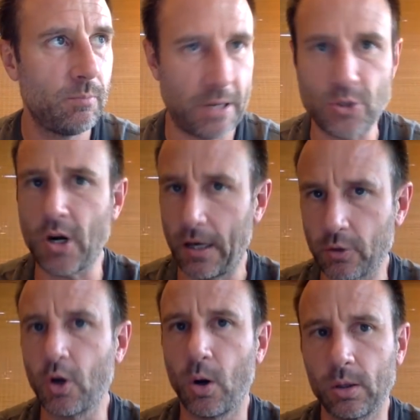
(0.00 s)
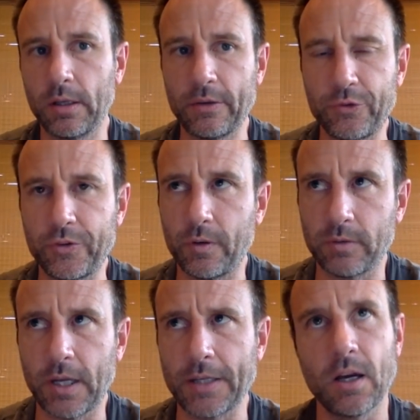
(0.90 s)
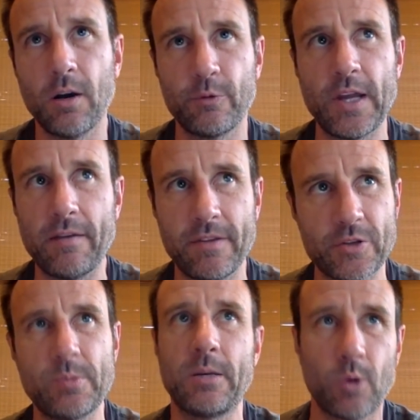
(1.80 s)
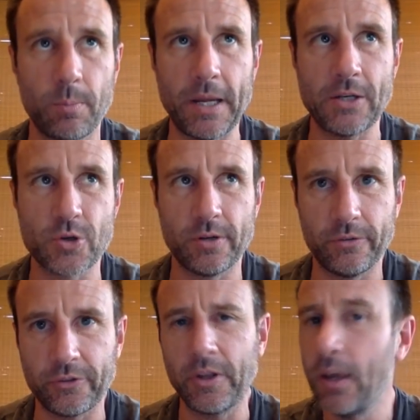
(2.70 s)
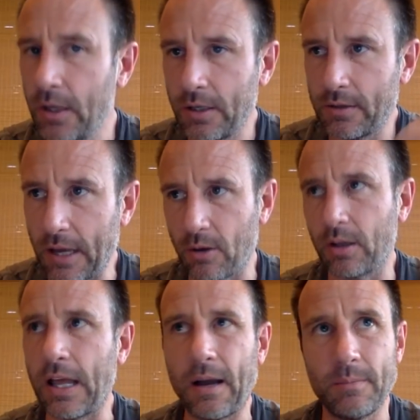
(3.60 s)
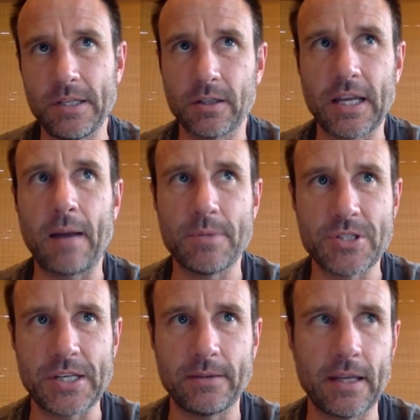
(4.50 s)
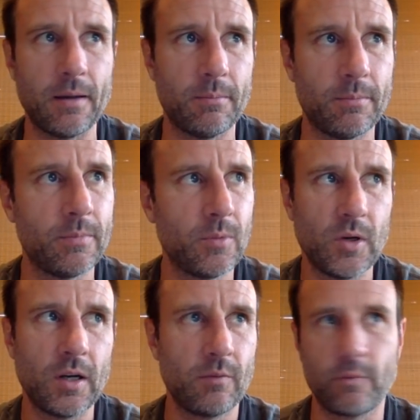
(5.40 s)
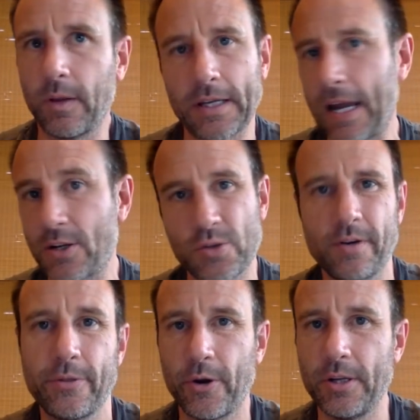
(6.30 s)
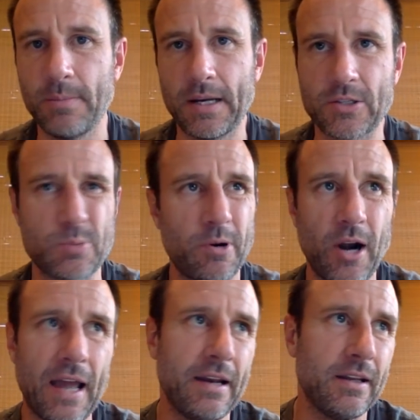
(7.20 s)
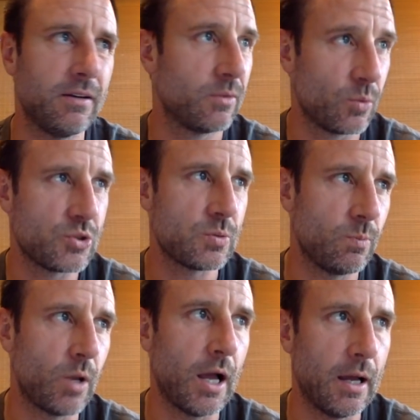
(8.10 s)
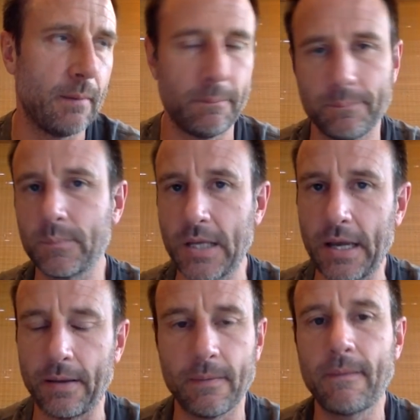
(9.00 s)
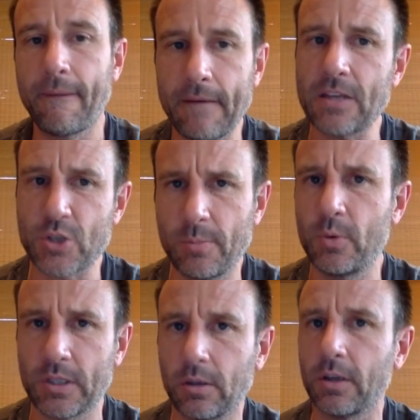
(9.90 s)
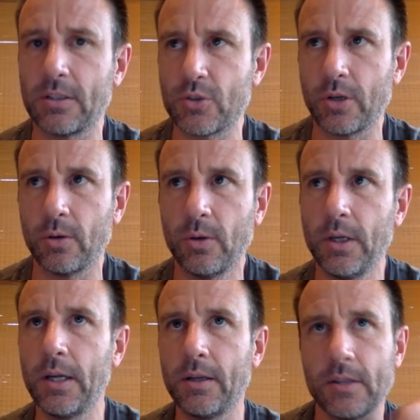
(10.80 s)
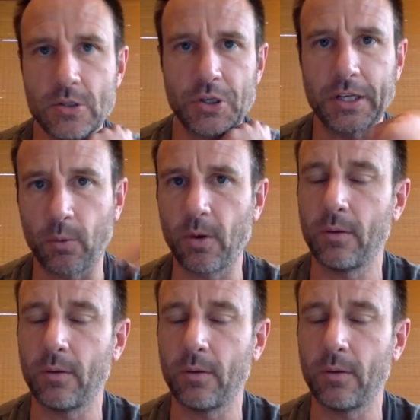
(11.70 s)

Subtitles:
Patreon goal list of like, oh, if we have this many more patrons, that would allow me to compensate them for like extra 30 minutes per edit, which something we could look into. It's like I